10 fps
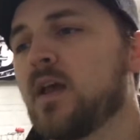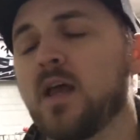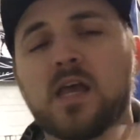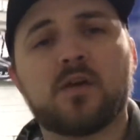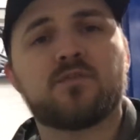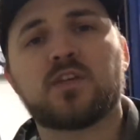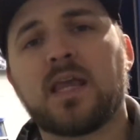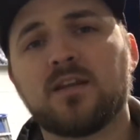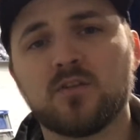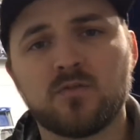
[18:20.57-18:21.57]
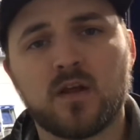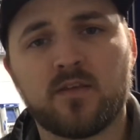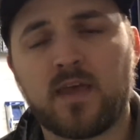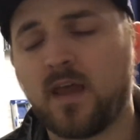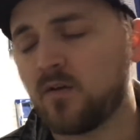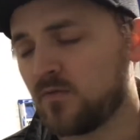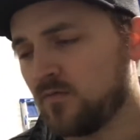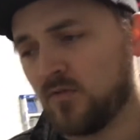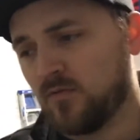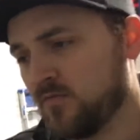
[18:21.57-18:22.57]
If you can't do none of that
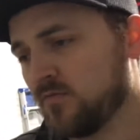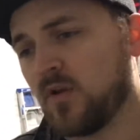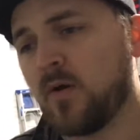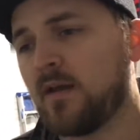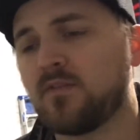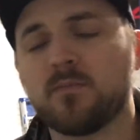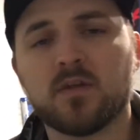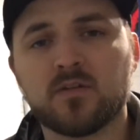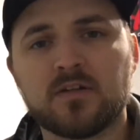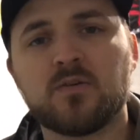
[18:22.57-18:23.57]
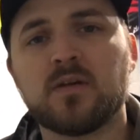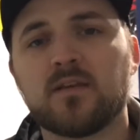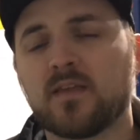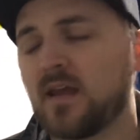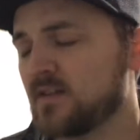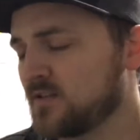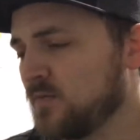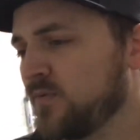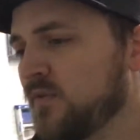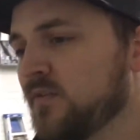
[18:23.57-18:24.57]
or don't have the ability to do any of that, it's
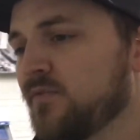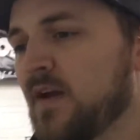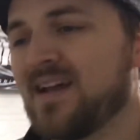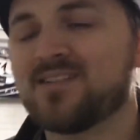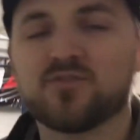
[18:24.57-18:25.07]
completely fine.